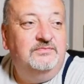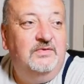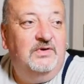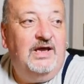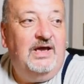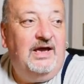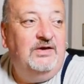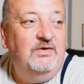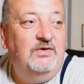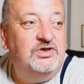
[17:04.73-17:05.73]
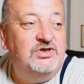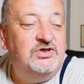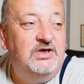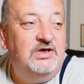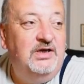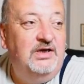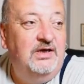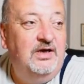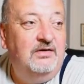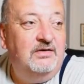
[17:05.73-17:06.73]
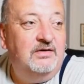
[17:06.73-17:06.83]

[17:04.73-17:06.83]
how you actually see the